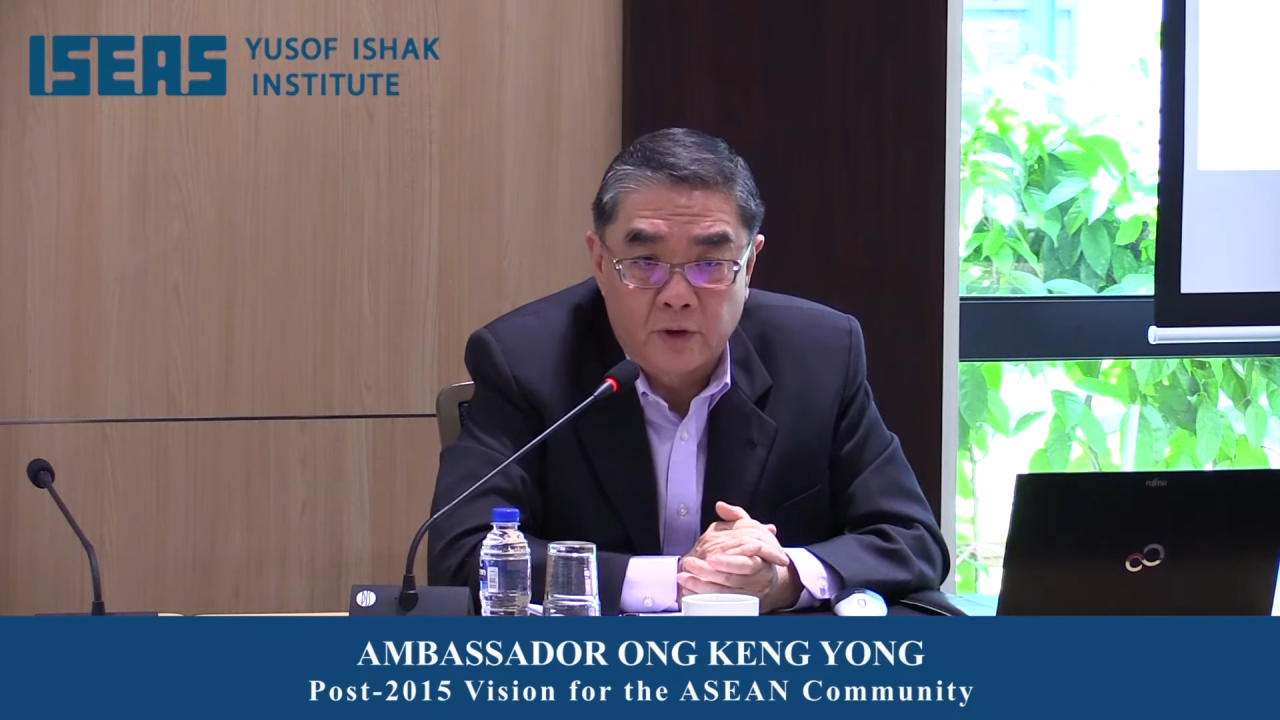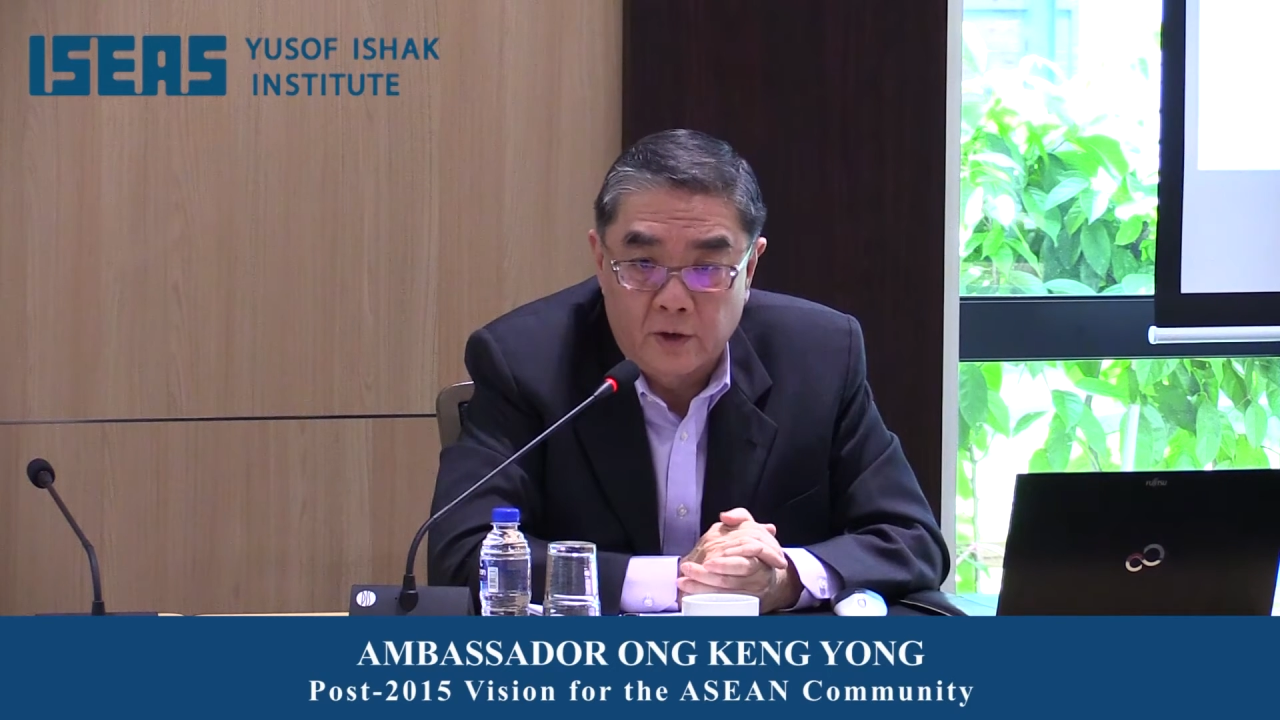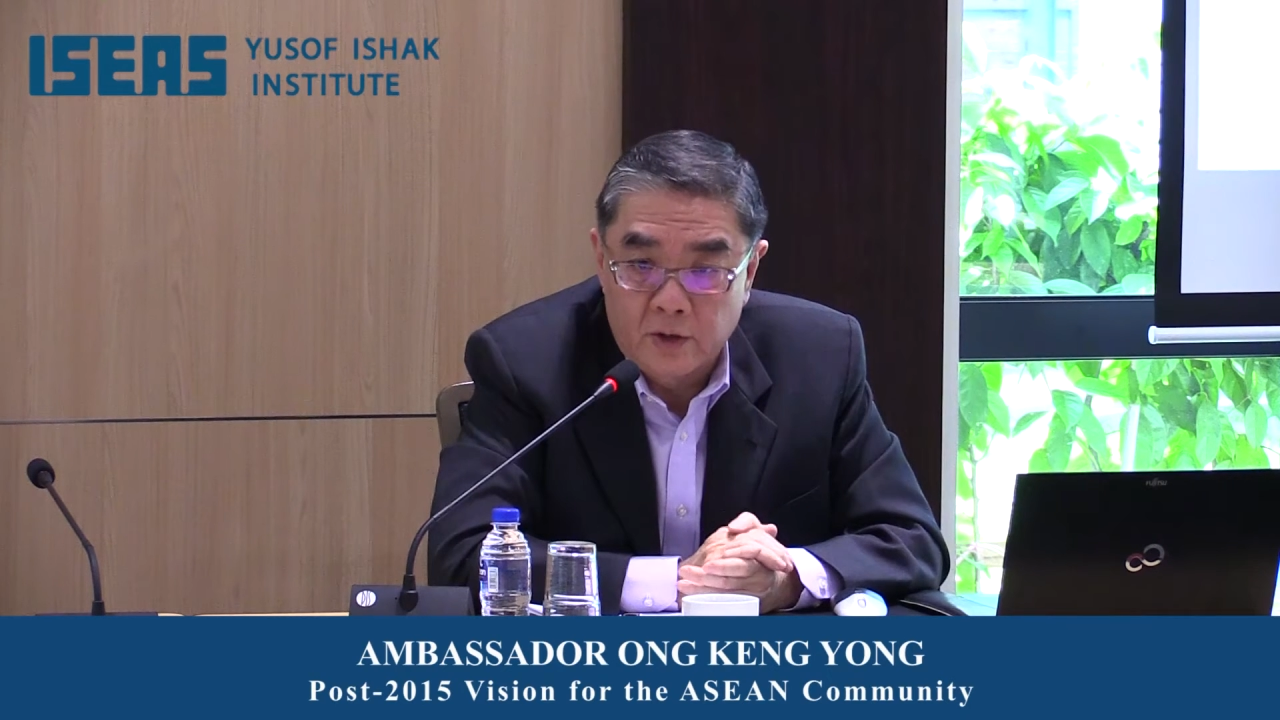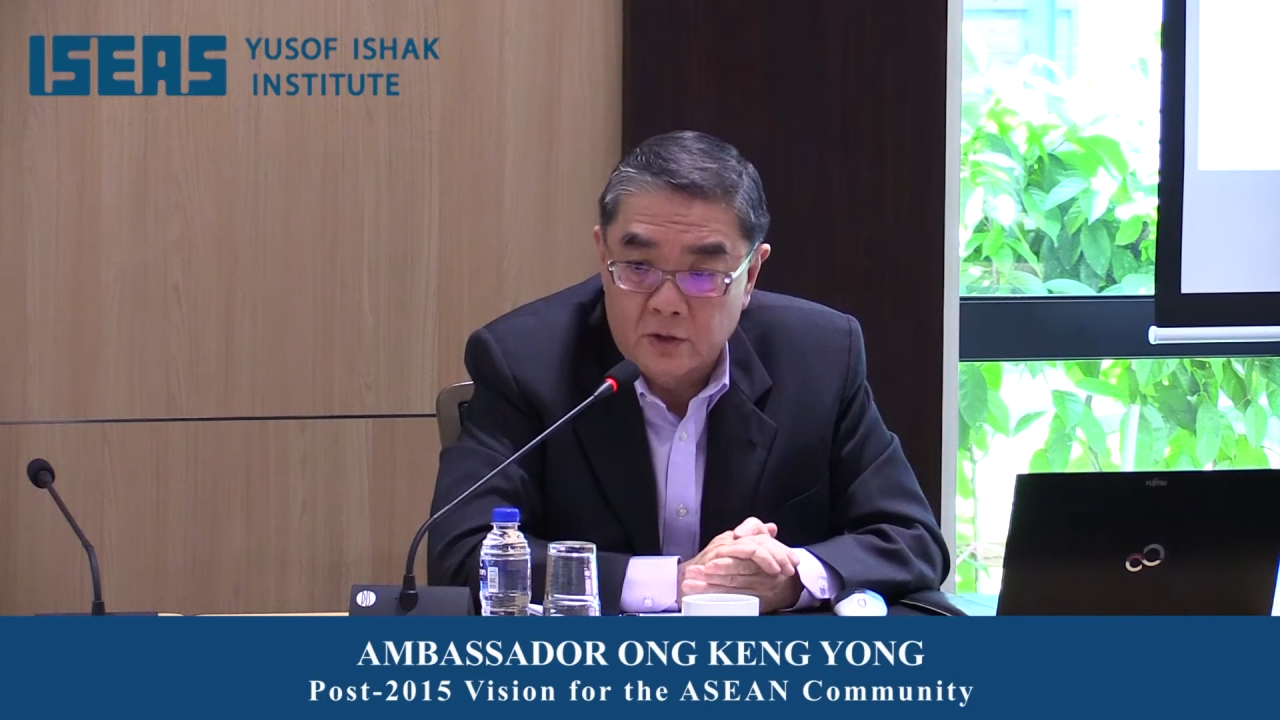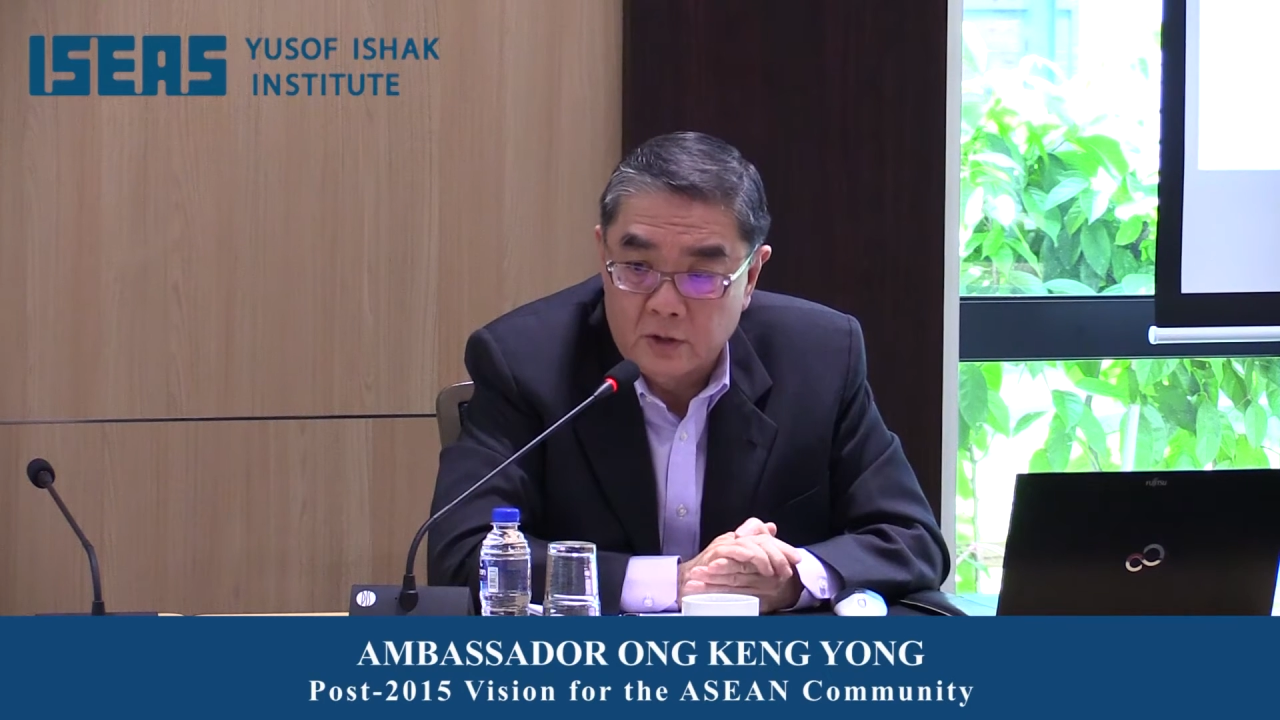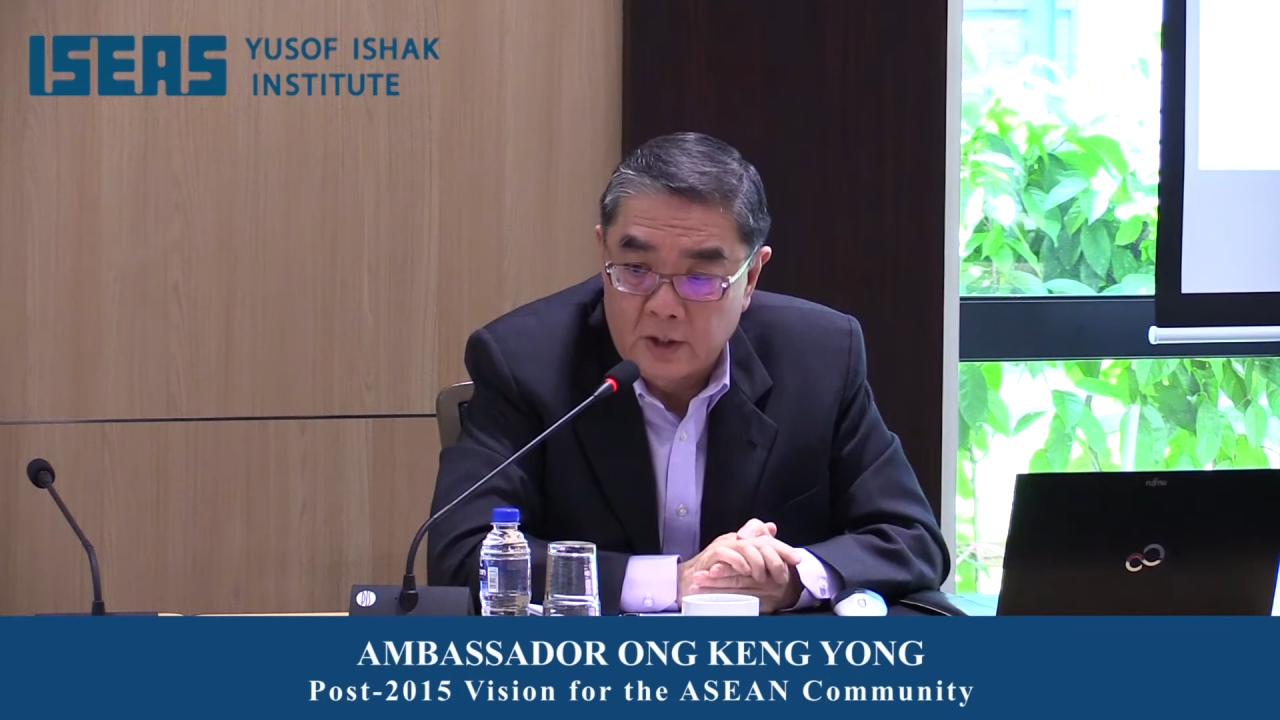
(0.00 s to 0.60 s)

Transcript: fairest